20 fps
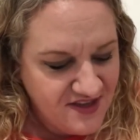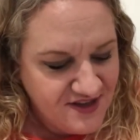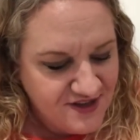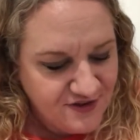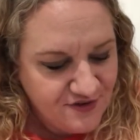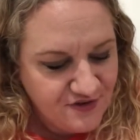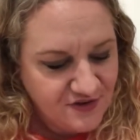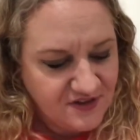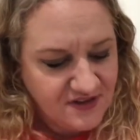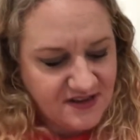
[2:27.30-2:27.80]

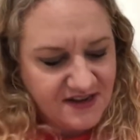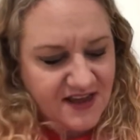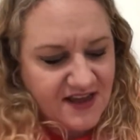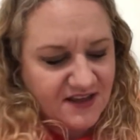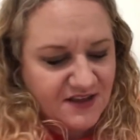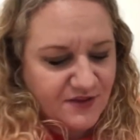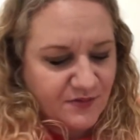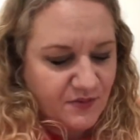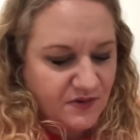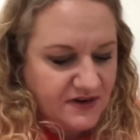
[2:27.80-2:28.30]
So the
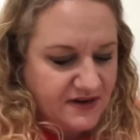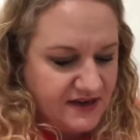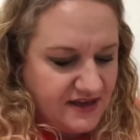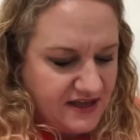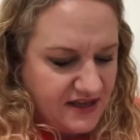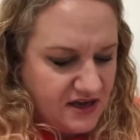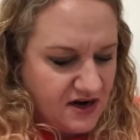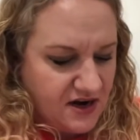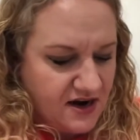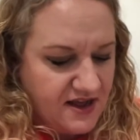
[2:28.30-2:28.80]
next one
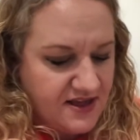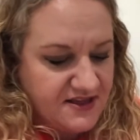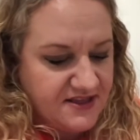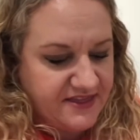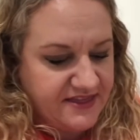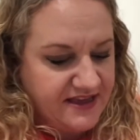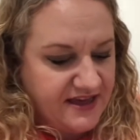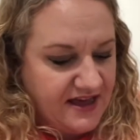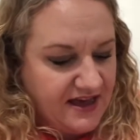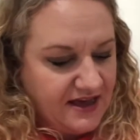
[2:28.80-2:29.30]
here is
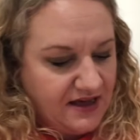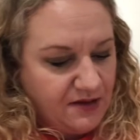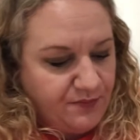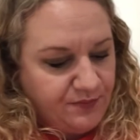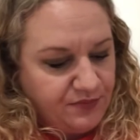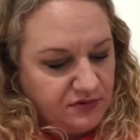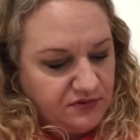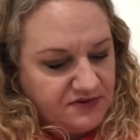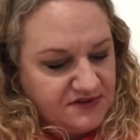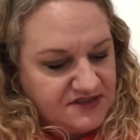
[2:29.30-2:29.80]
the
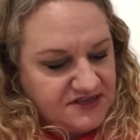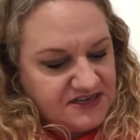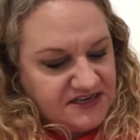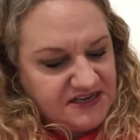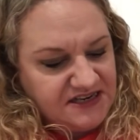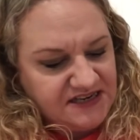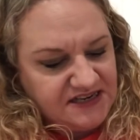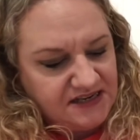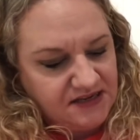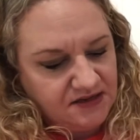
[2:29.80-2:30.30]

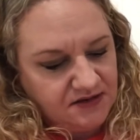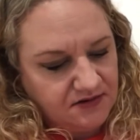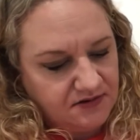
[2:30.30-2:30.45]
Appletini.